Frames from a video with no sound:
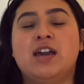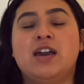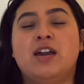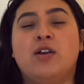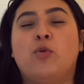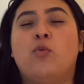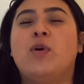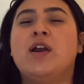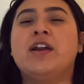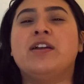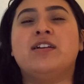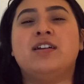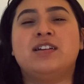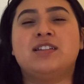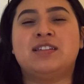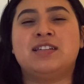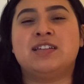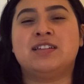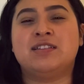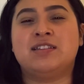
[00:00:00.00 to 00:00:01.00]
wear a
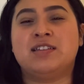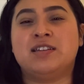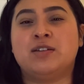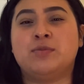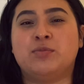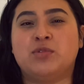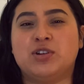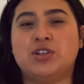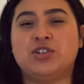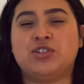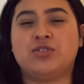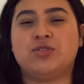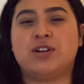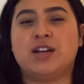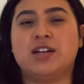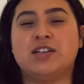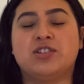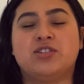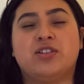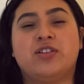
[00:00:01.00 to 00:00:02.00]
tinted
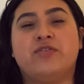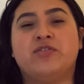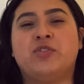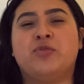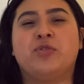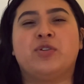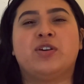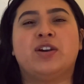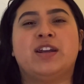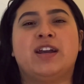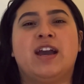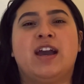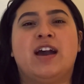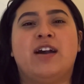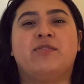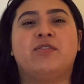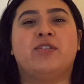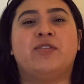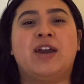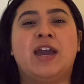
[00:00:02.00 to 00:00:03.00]
moisturizer if you were going to
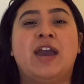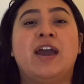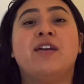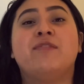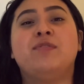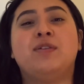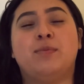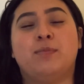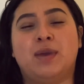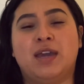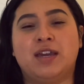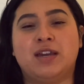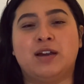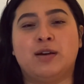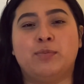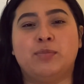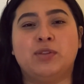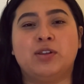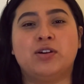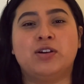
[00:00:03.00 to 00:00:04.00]
have a heavy
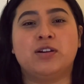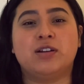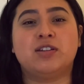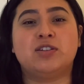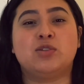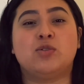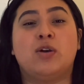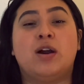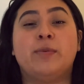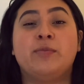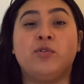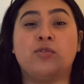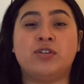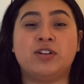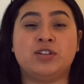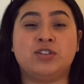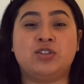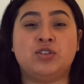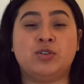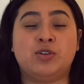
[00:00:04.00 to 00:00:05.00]
makeup look. So I'm
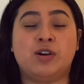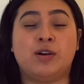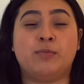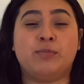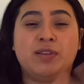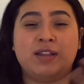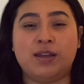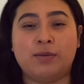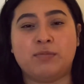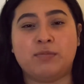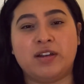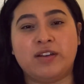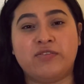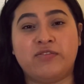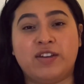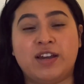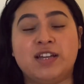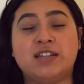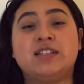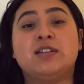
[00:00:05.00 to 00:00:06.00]
going to complete my
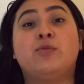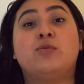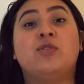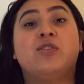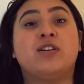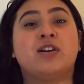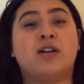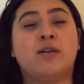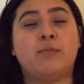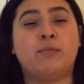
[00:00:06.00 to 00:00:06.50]
face and we'll come